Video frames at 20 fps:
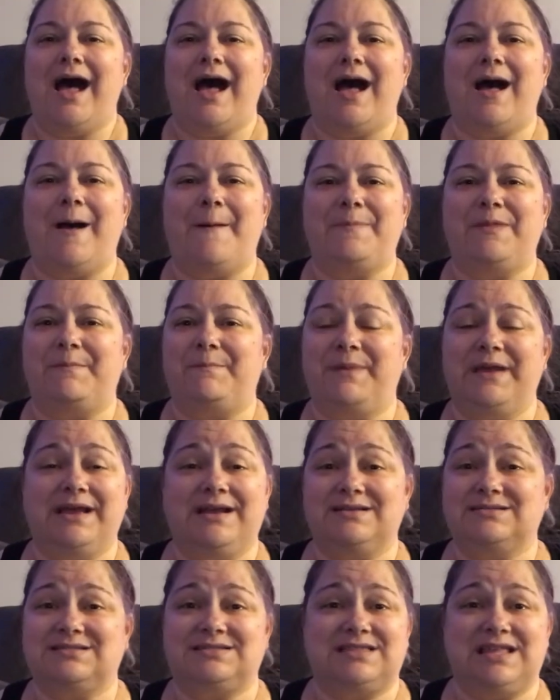The
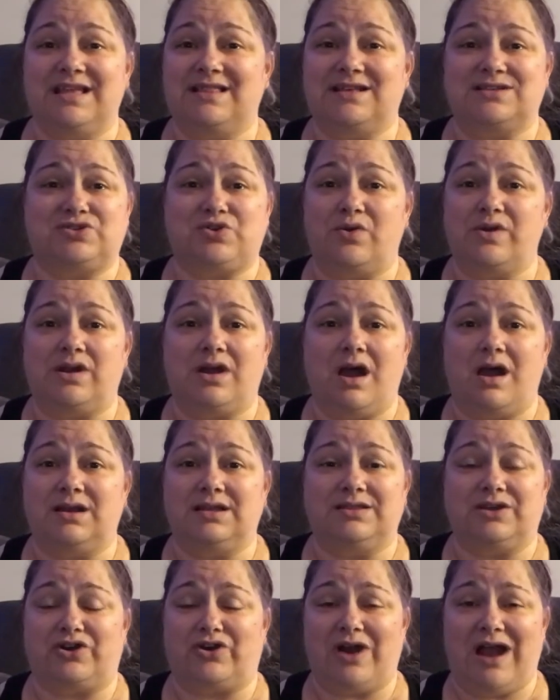biggest thing that's going on
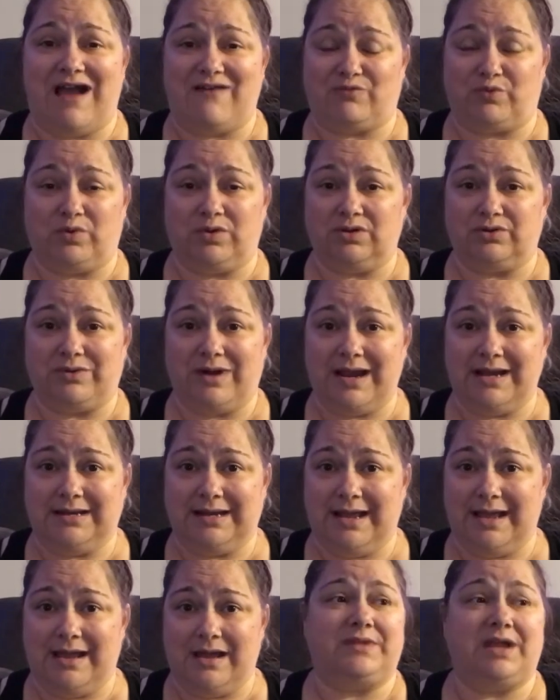in the craft world right
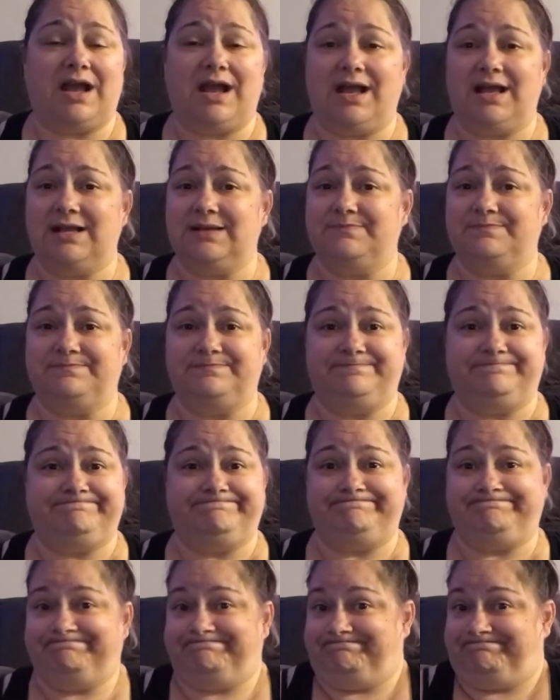now. I
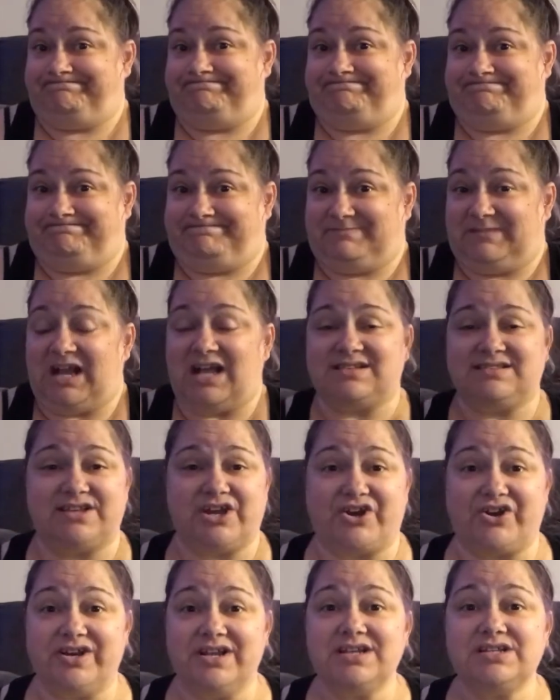got
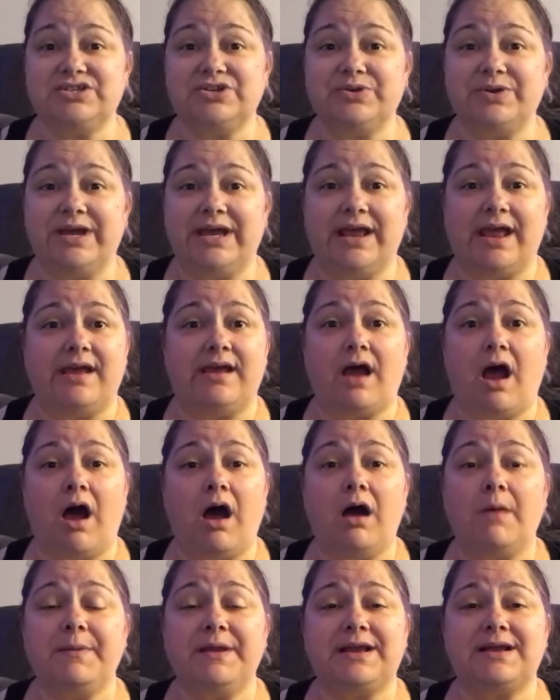suckered into it
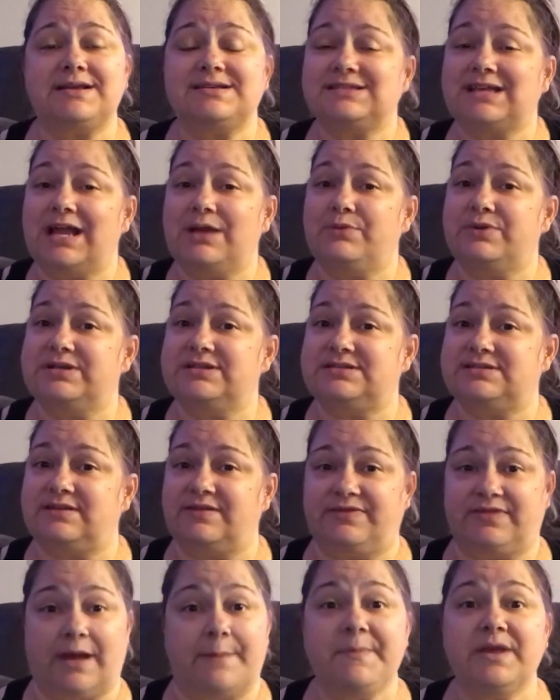all because I was
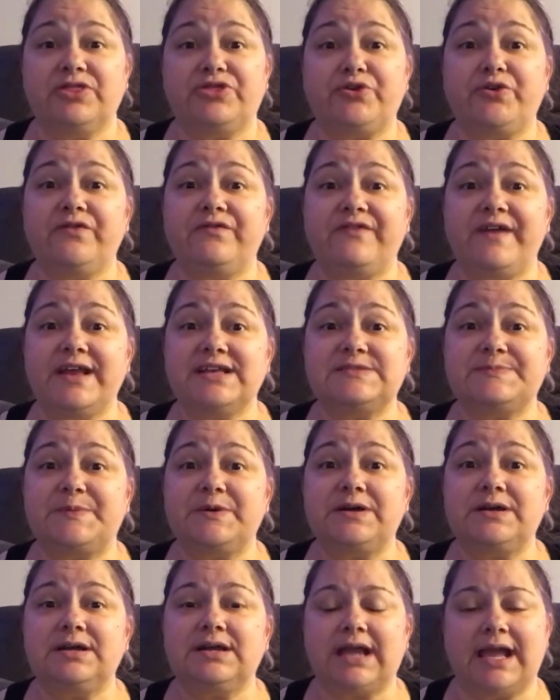thumbing through
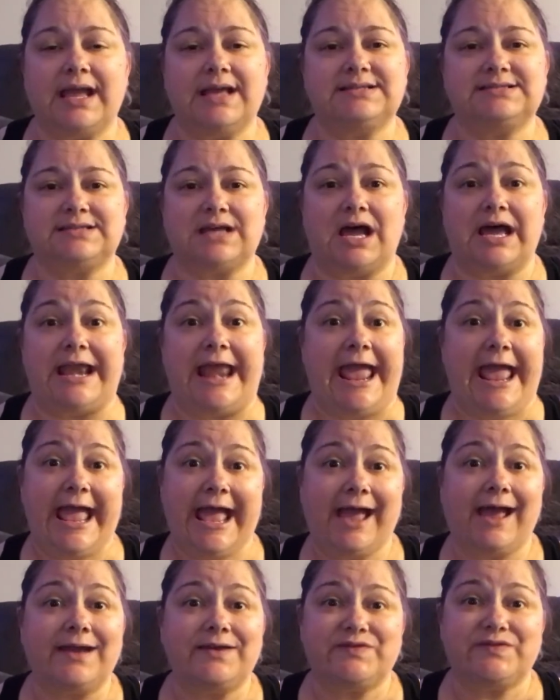Facebook and saw an
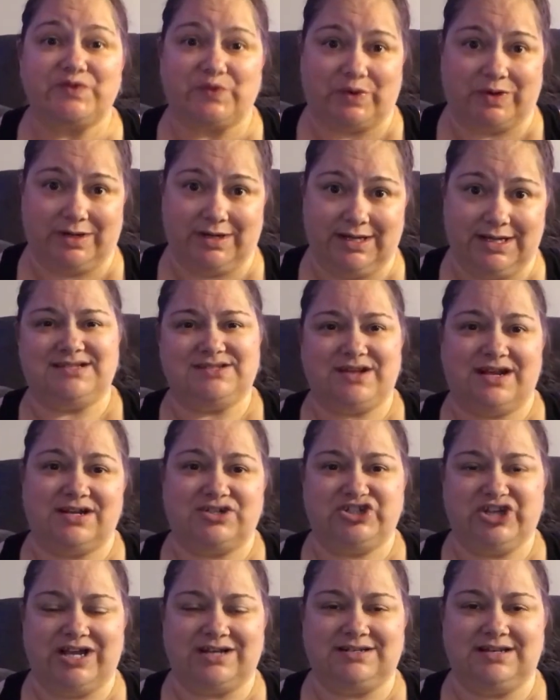ad for it. So I
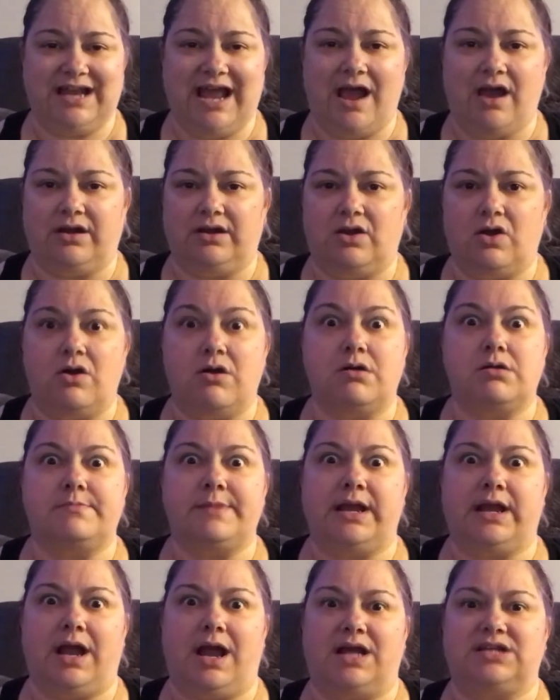checked it out and oh
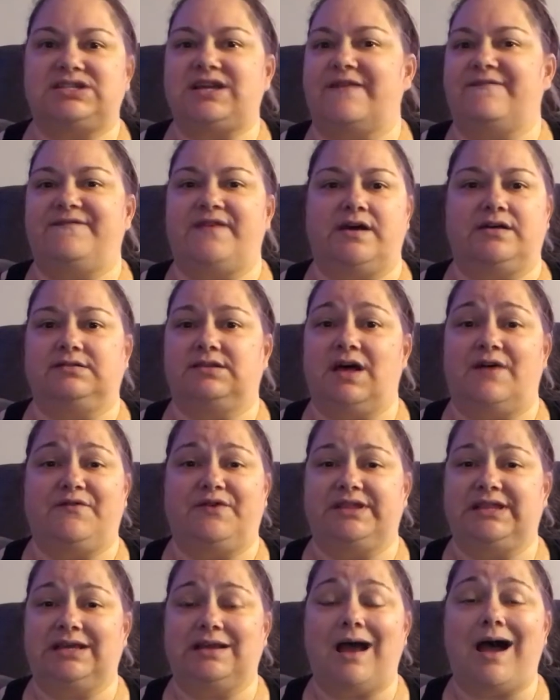my gosh, I fell in love
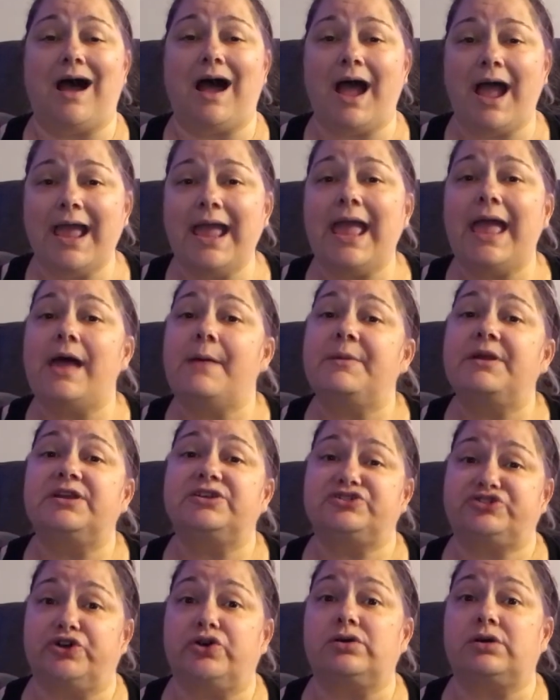with it. I am an
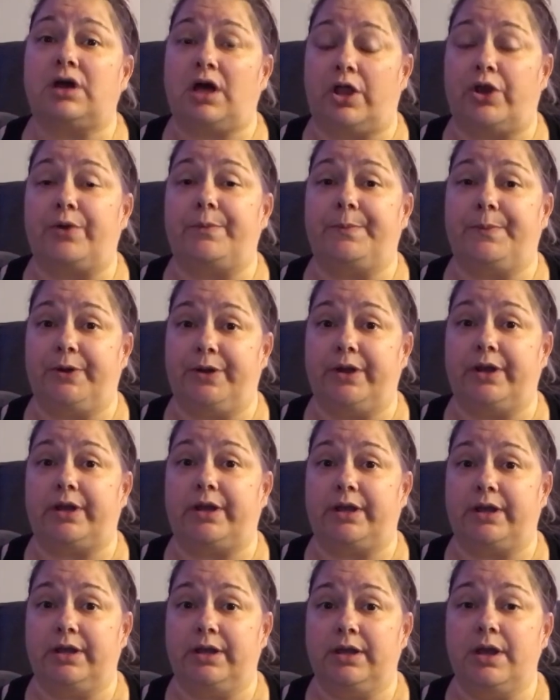adult color book
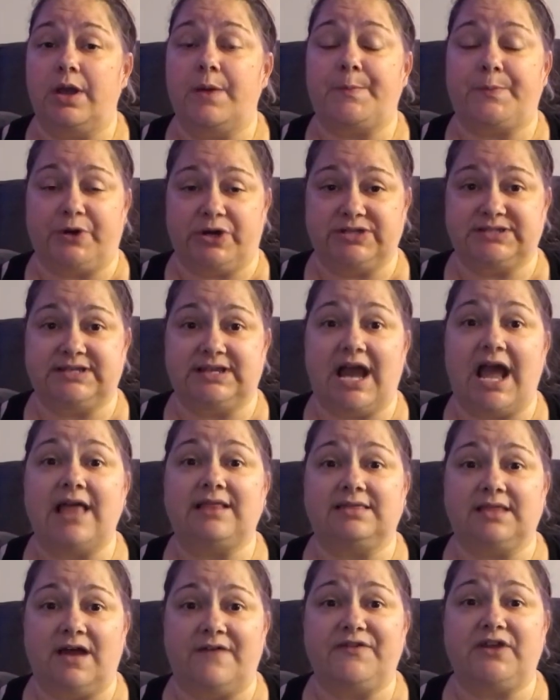person. I
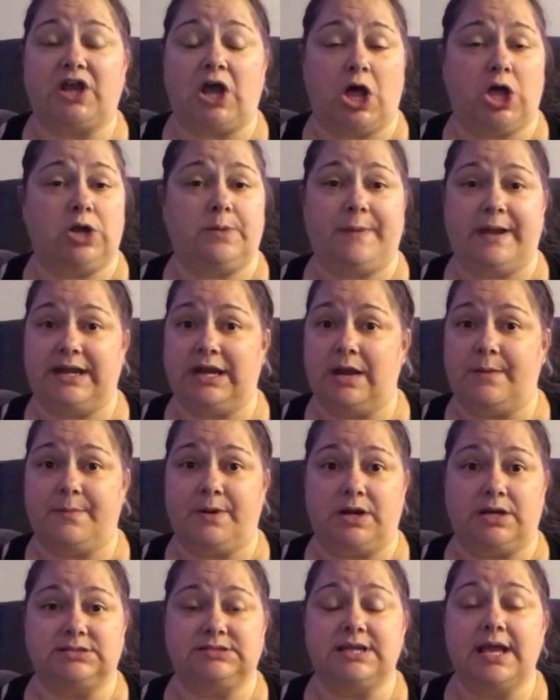love the color by
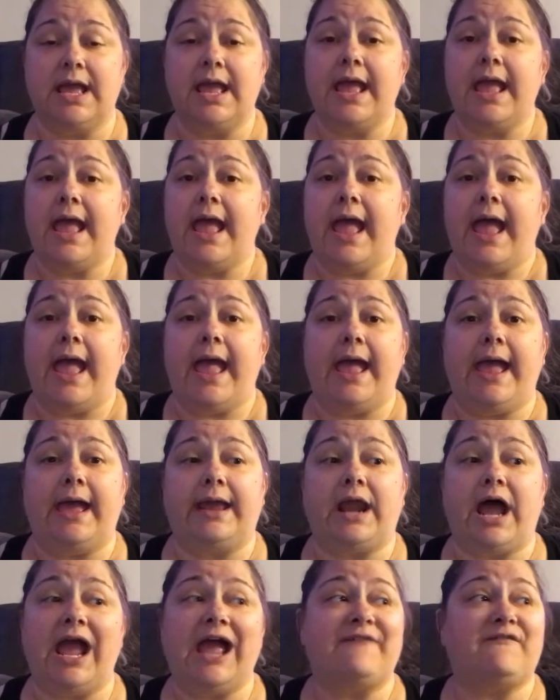numbers,
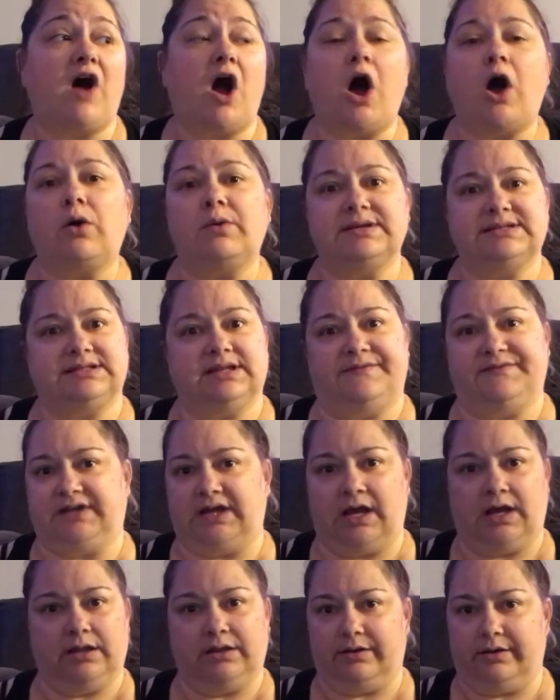and I have always loved
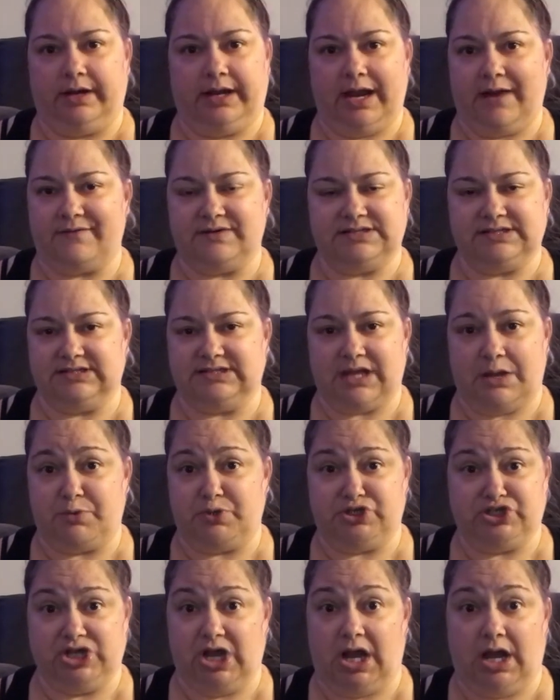coloring ever since I
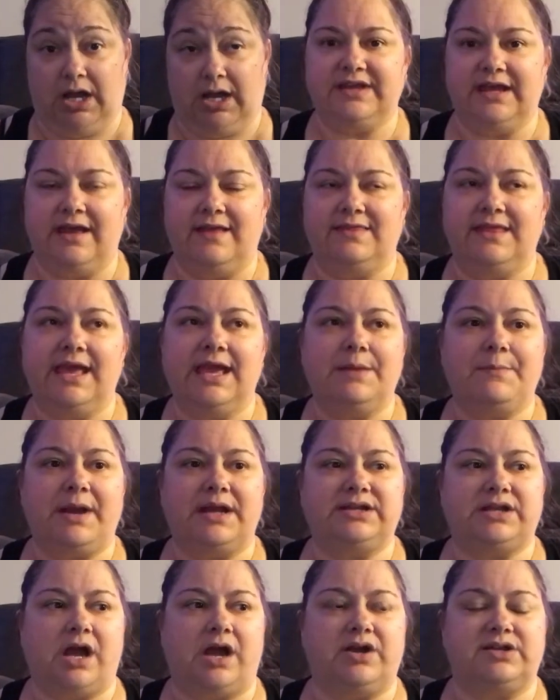was young. And then
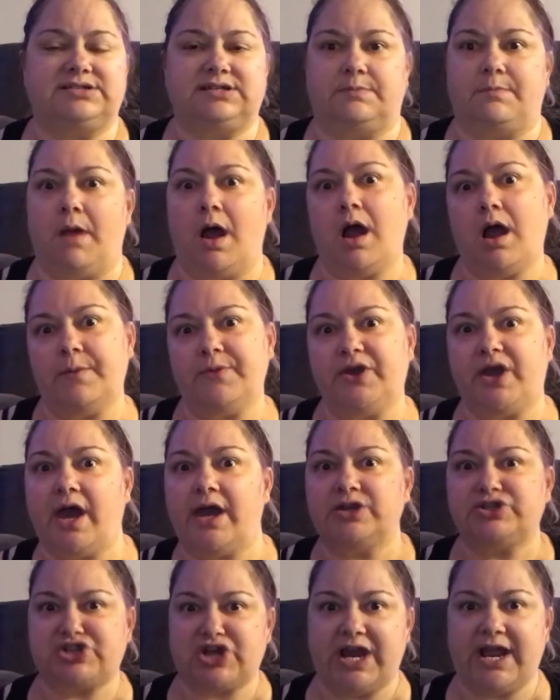my daughter said, Mom, you
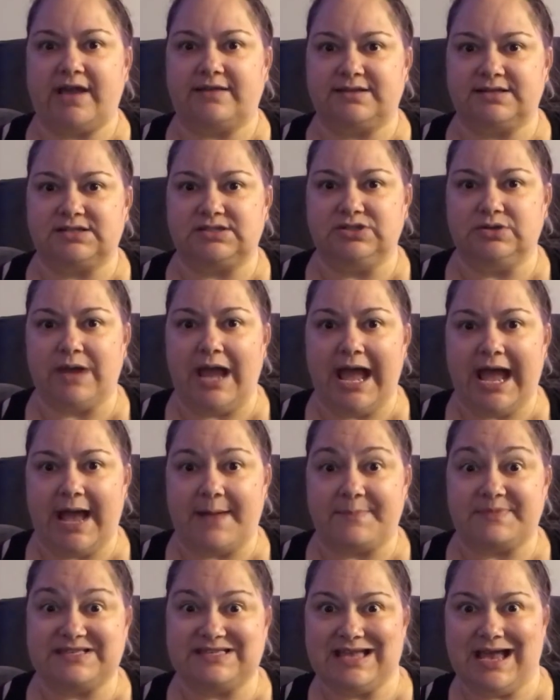got to try out this new
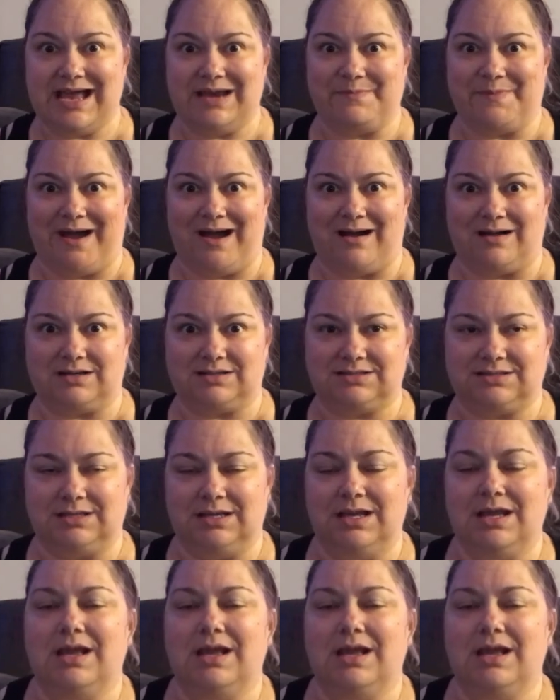app, Sandbox.